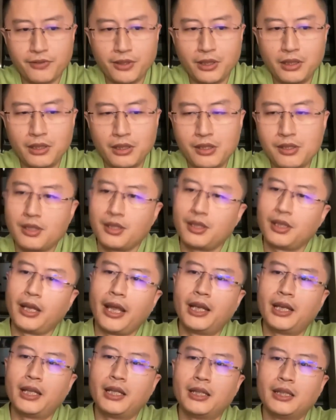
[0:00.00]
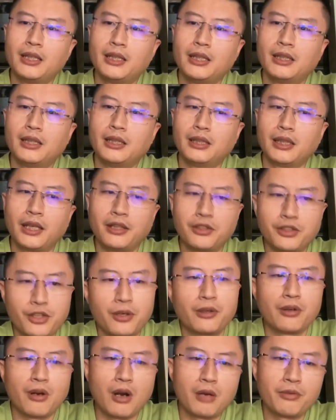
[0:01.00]
fees and
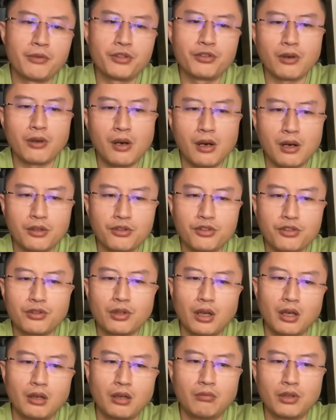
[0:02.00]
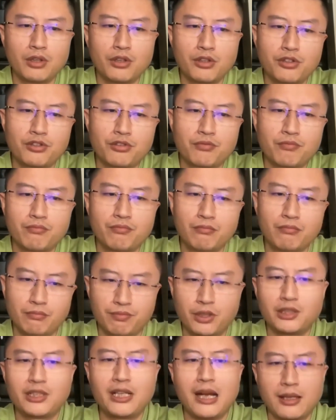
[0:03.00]
internal arbitrage, which
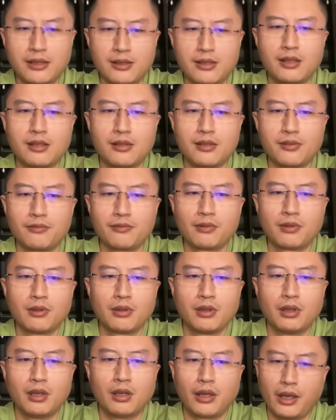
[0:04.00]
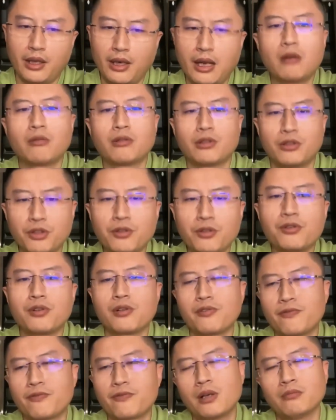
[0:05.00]
protects us and our
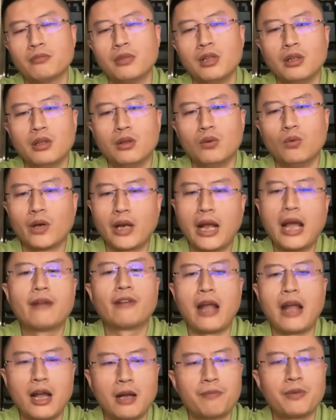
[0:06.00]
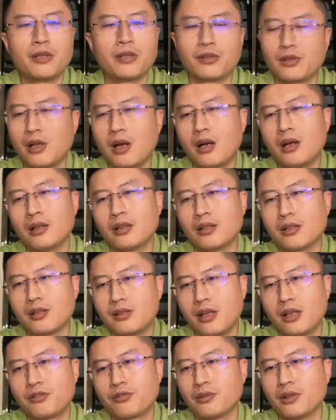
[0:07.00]
users from whatever happens on the
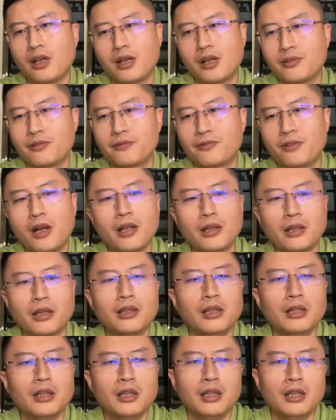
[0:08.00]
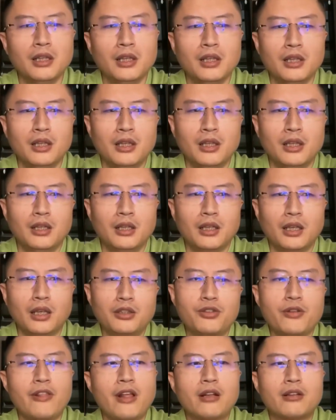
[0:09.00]
centralized front.
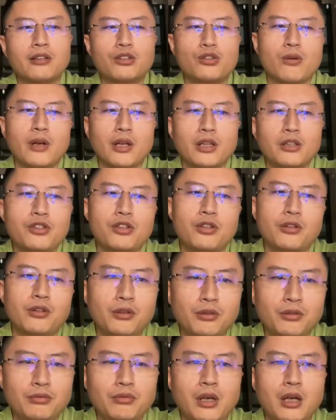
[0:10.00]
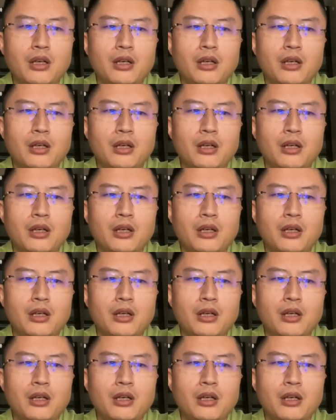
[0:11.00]
In 2022,